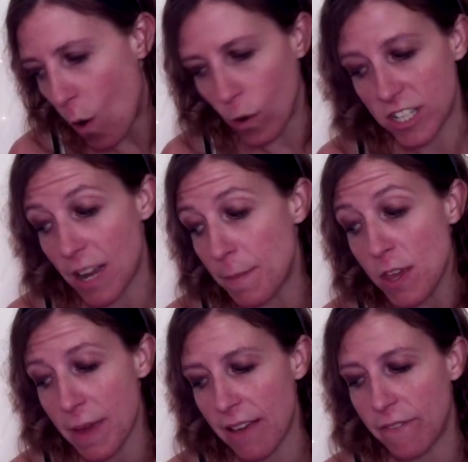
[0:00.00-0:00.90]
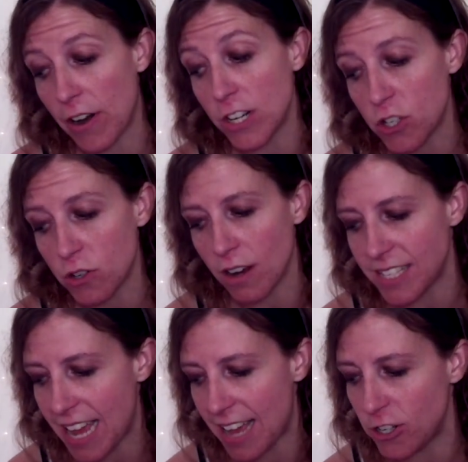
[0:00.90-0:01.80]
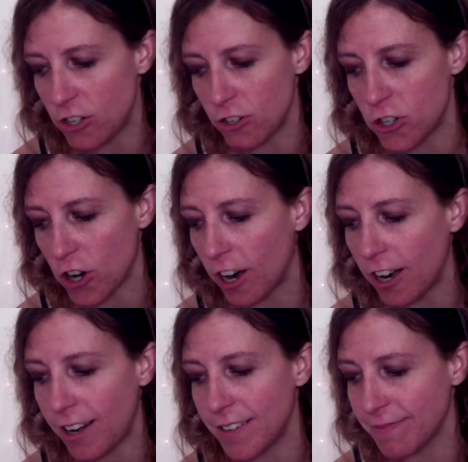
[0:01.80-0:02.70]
or some of you may have very strong Sag in your chart.